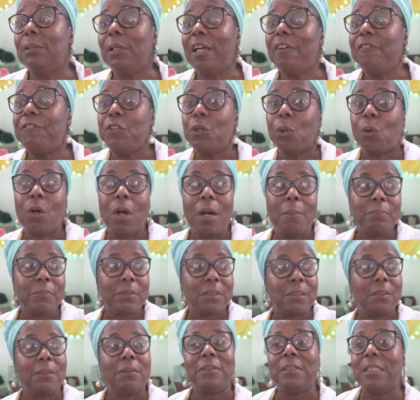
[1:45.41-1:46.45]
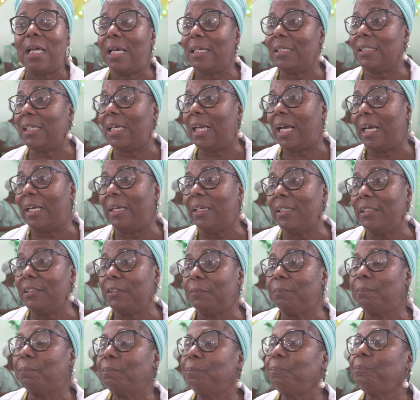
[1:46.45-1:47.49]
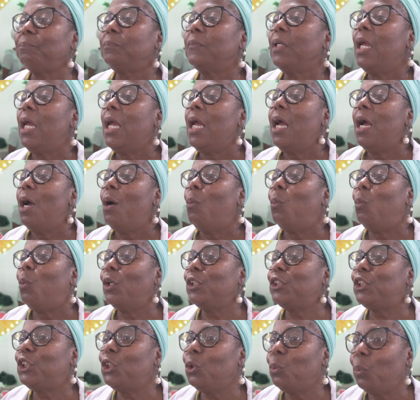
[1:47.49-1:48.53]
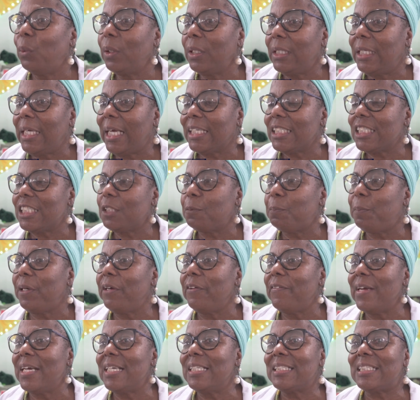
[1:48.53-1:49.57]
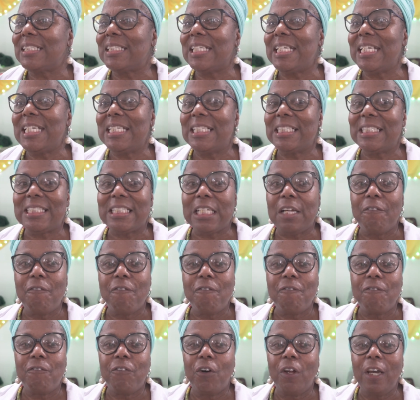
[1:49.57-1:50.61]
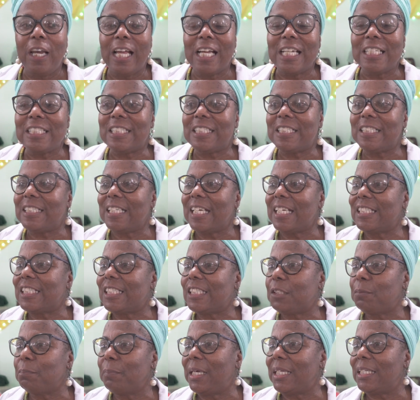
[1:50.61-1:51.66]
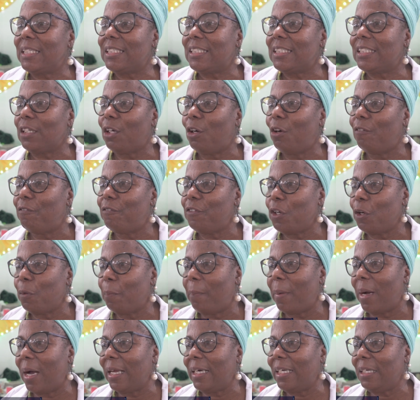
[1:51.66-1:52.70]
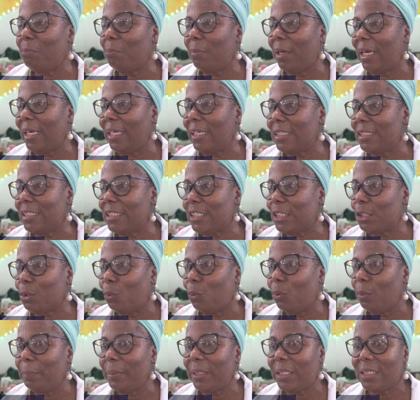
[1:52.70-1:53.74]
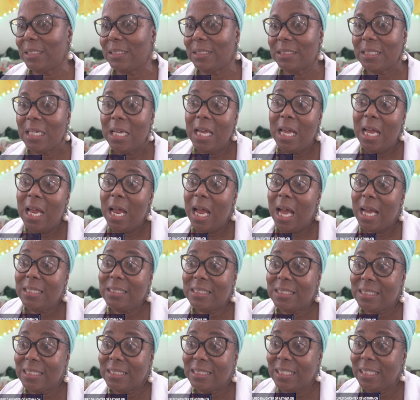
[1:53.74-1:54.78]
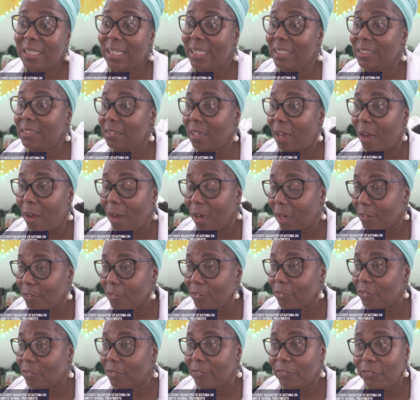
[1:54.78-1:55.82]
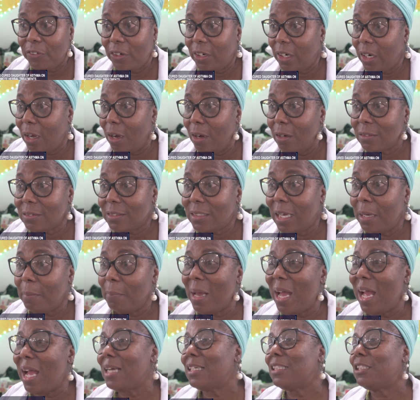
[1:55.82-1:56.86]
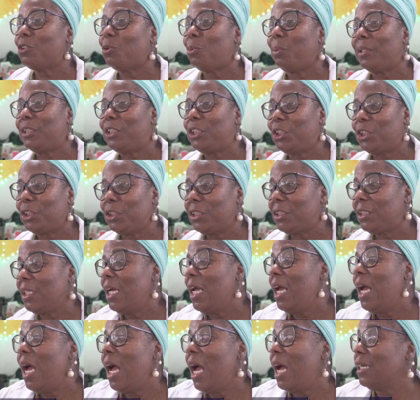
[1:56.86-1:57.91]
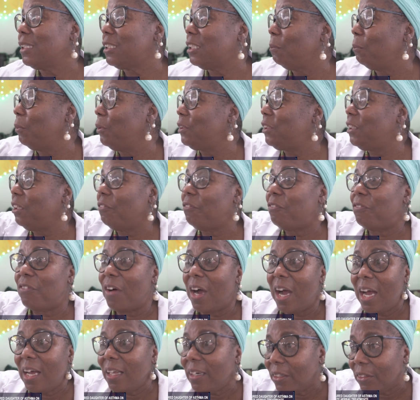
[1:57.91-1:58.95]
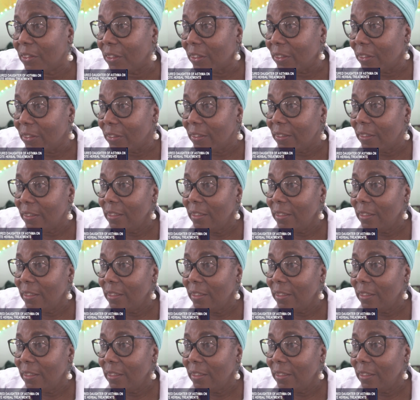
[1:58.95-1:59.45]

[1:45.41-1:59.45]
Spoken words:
If you come to Dandelion, what you would experience is a full assessment of your body, mind, and soul, because I sit and I talk for a long time, ask questions, ask about your father,